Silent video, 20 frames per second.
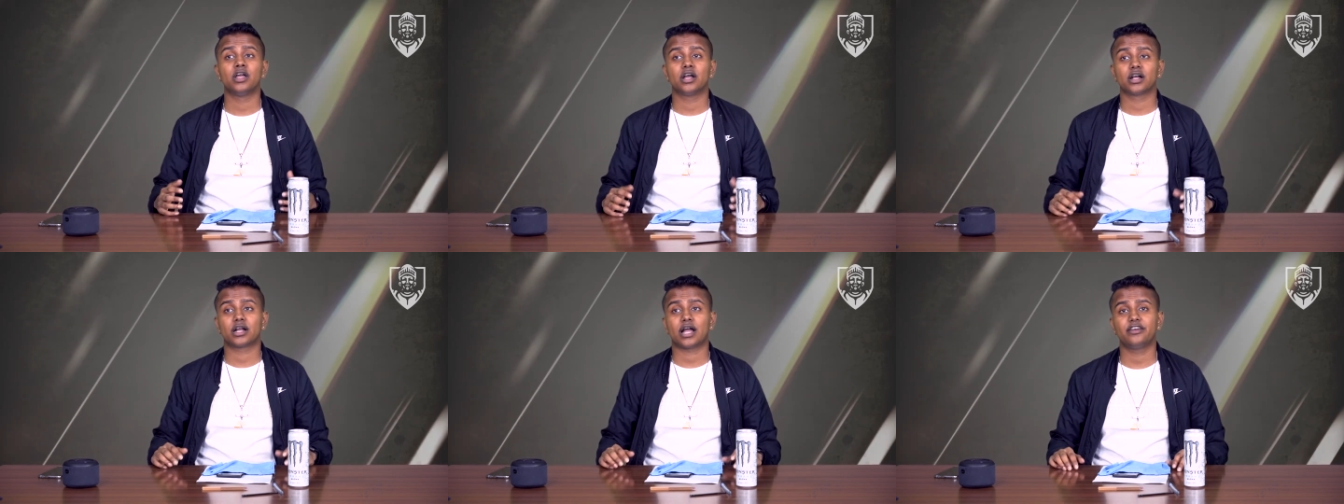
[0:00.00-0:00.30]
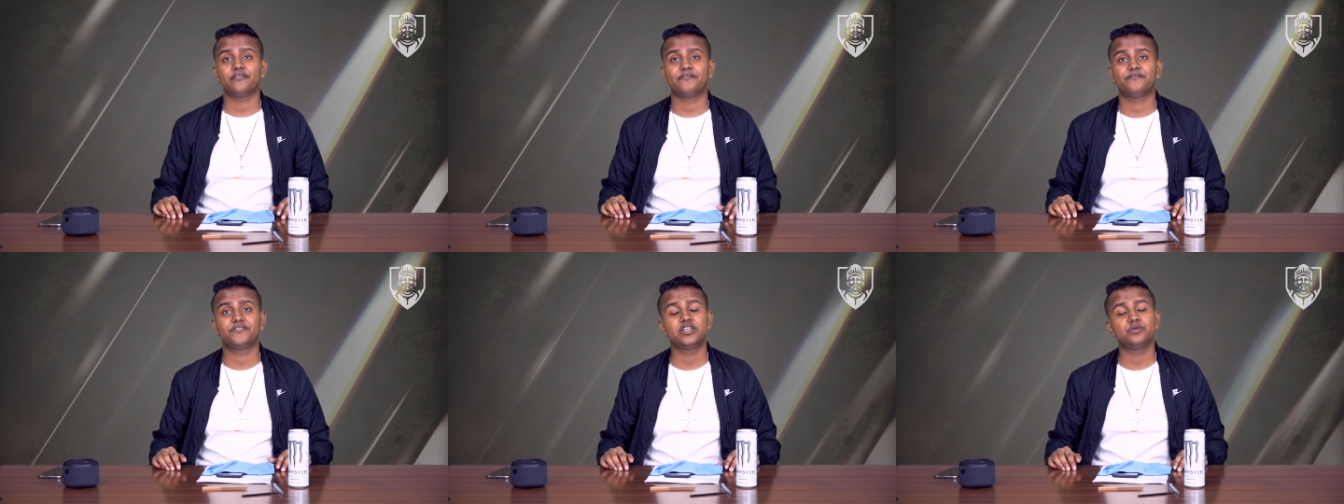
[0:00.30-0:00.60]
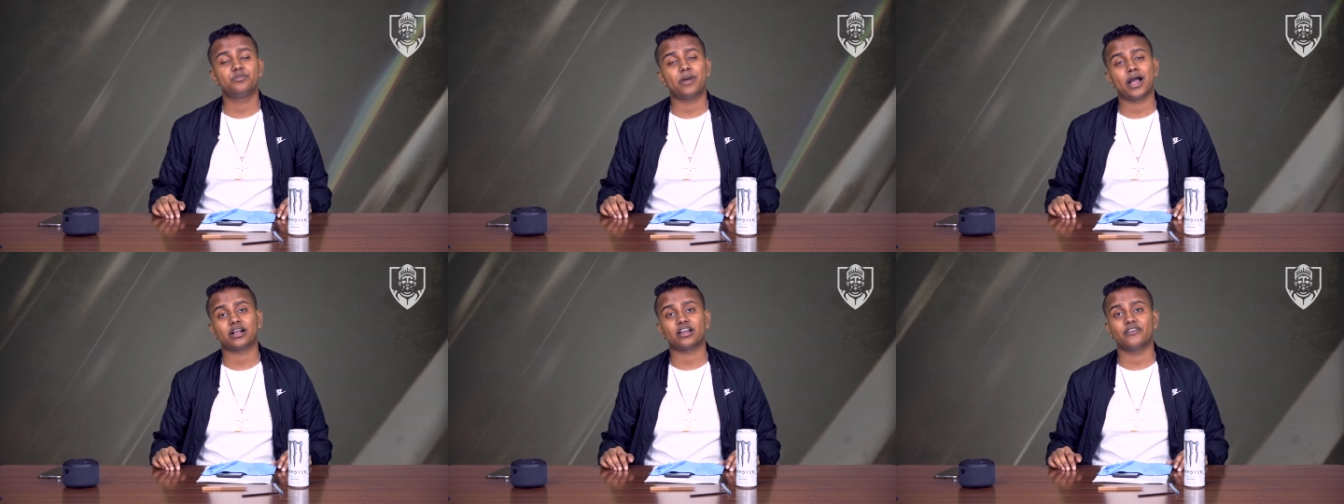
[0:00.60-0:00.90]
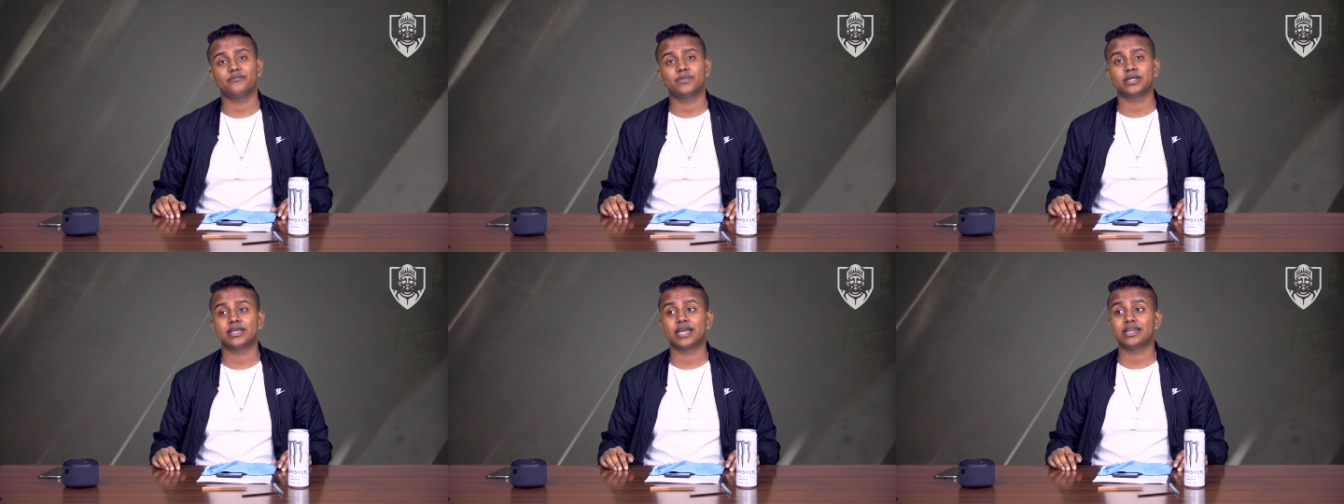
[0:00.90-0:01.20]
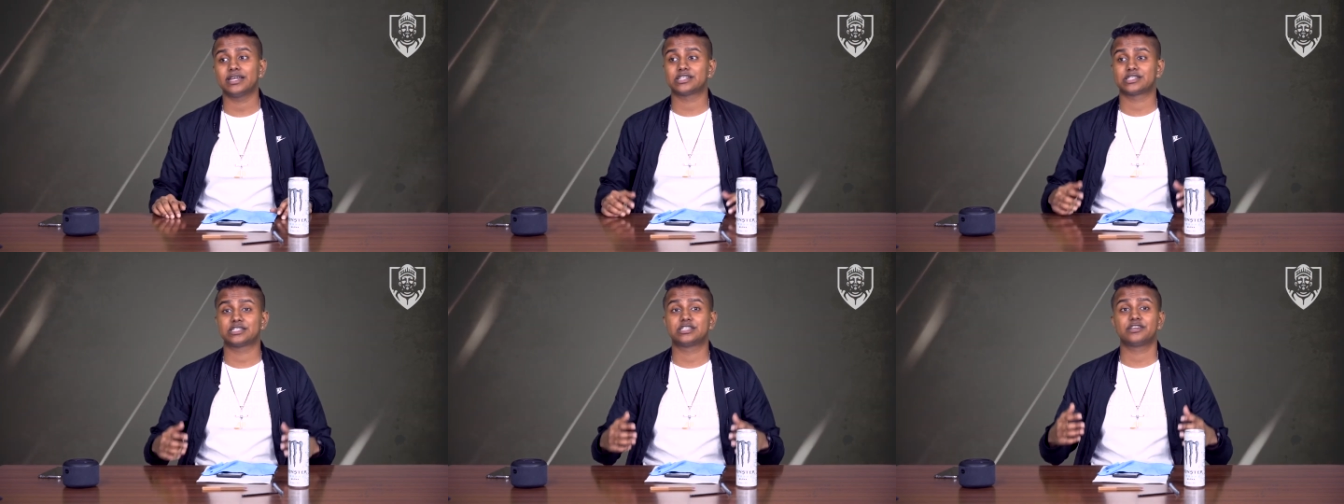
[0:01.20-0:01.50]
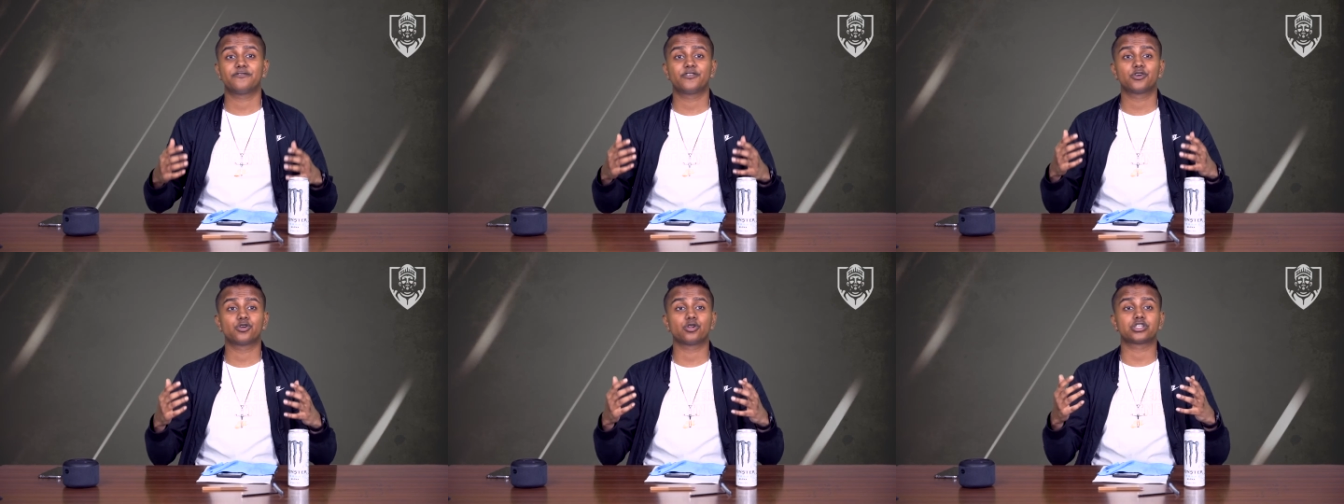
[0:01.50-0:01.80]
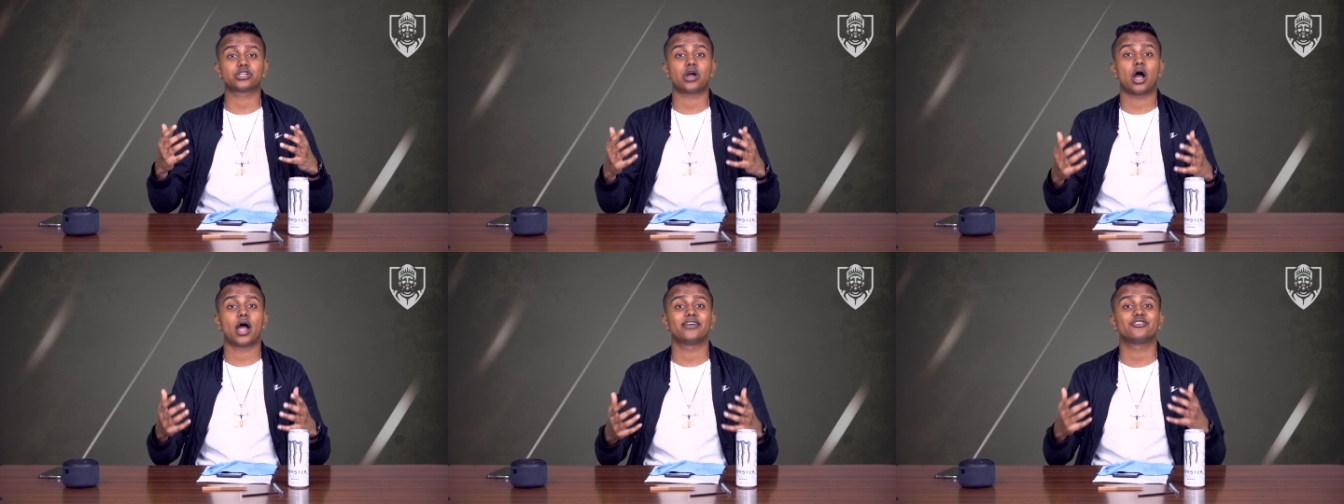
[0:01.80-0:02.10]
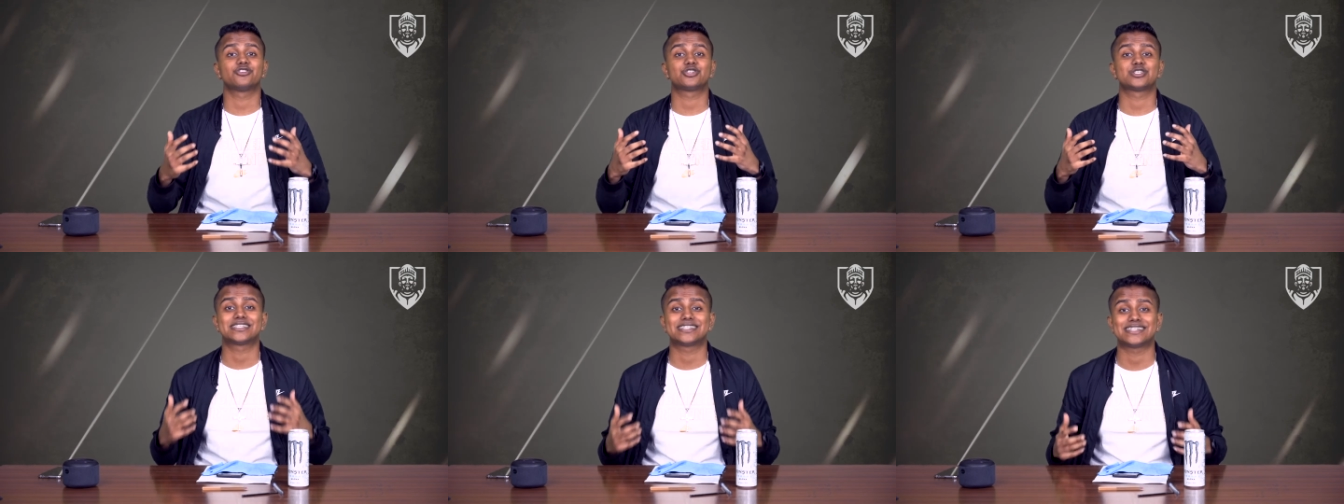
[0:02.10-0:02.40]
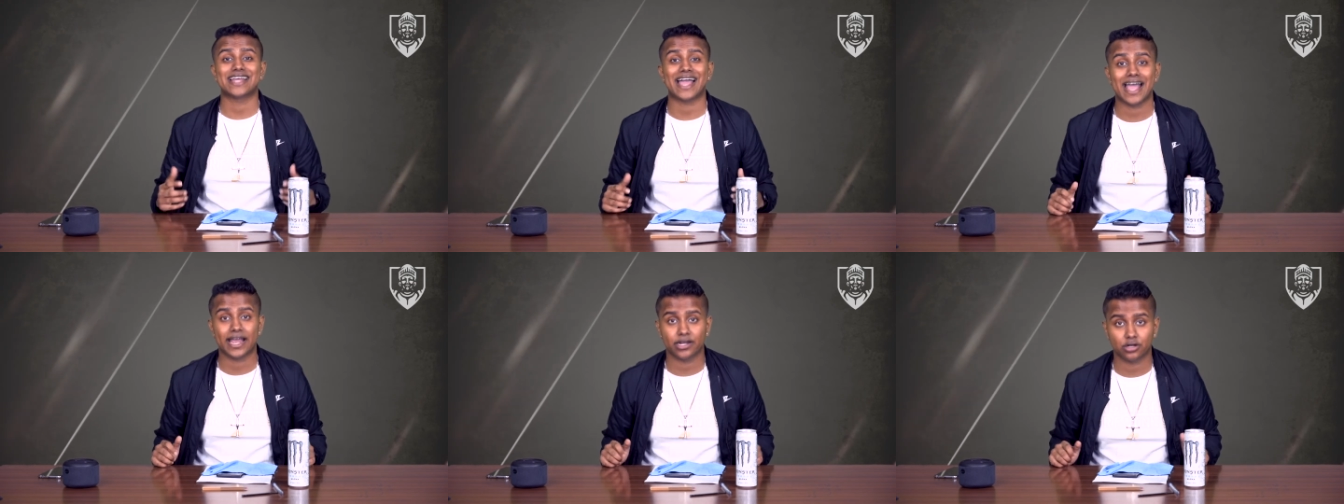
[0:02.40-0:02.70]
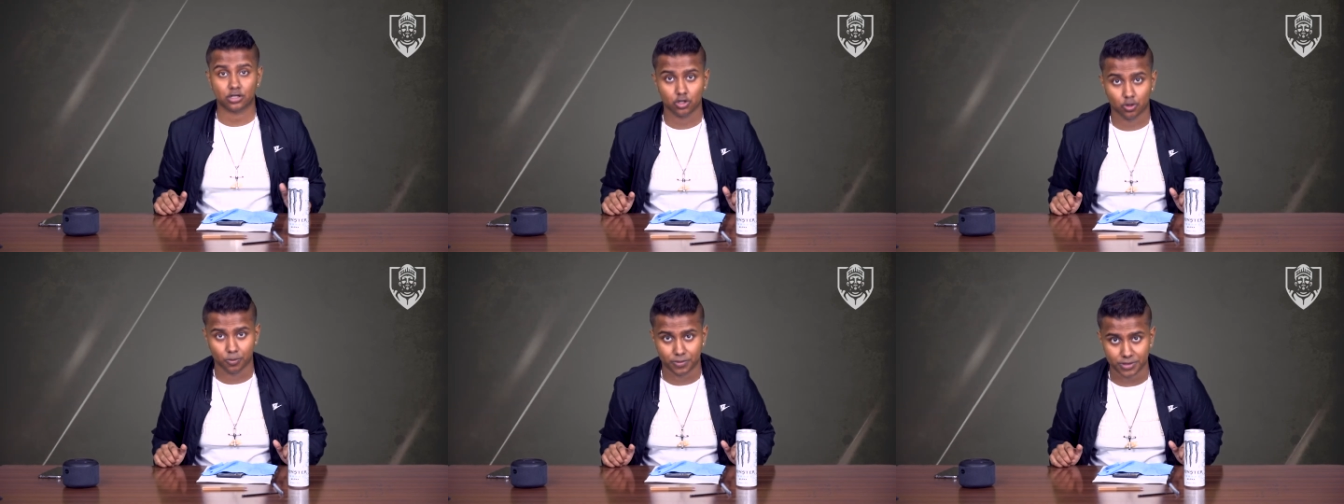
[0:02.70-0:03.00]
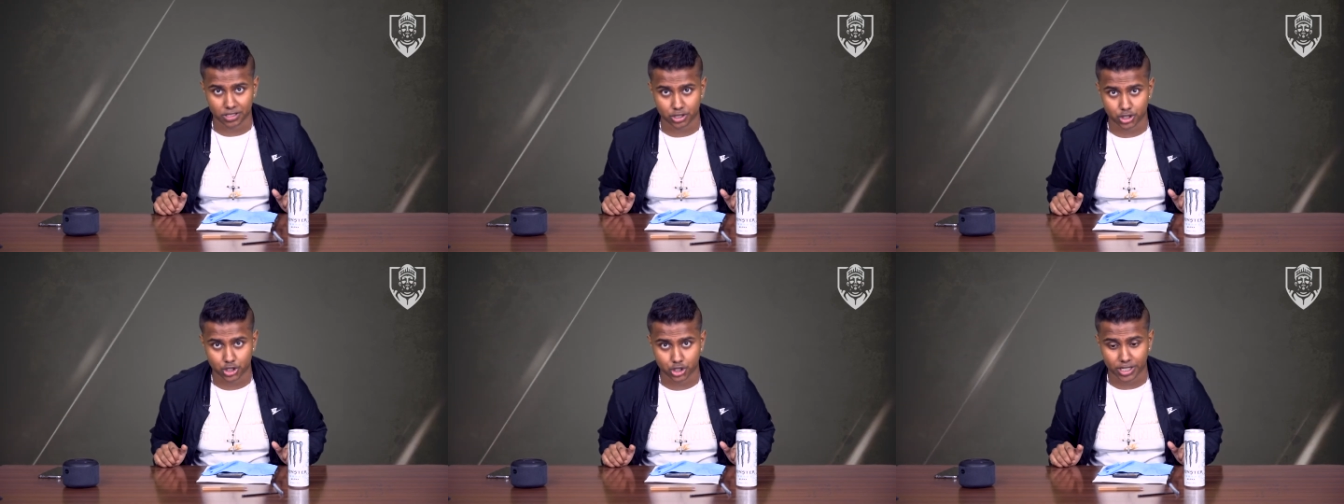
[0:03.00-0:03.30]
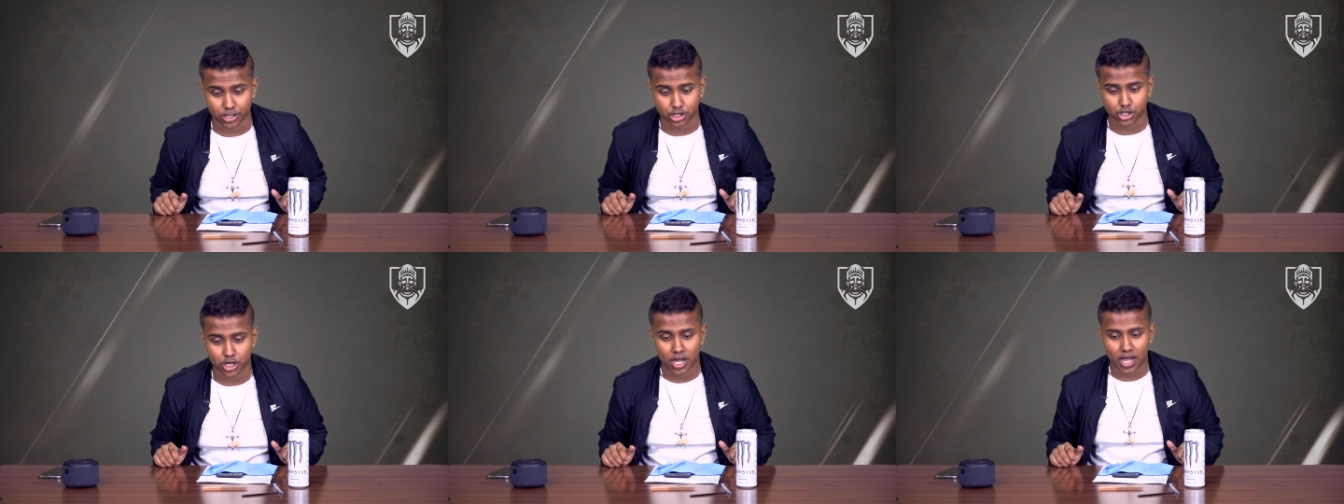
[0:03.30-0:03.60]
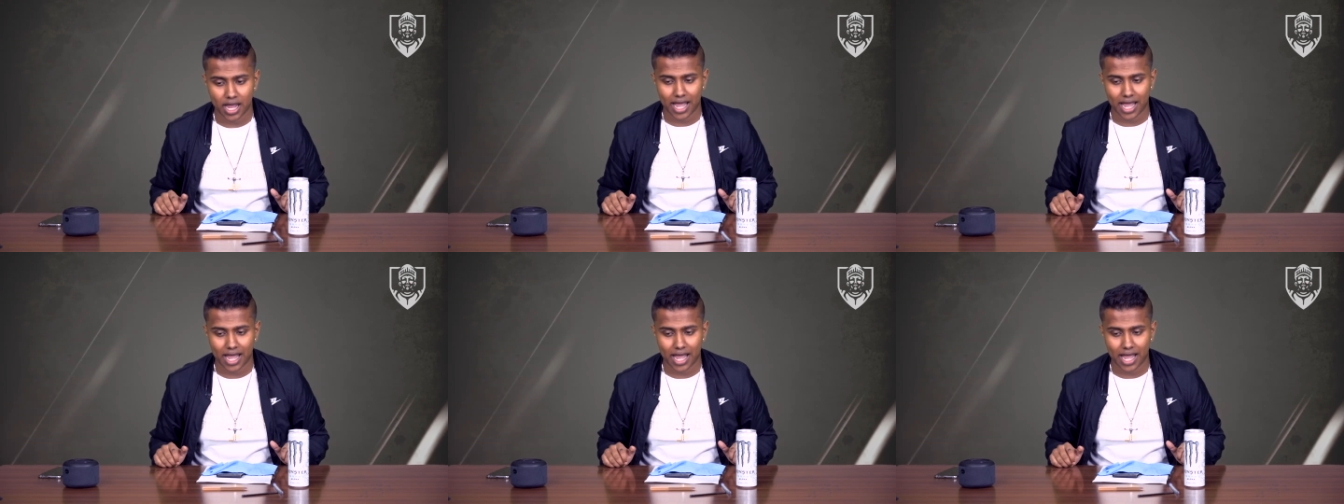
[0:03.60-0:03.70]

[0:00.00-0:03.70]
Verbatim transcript: kind of feedback i've been getting it's difficult to understand global exchange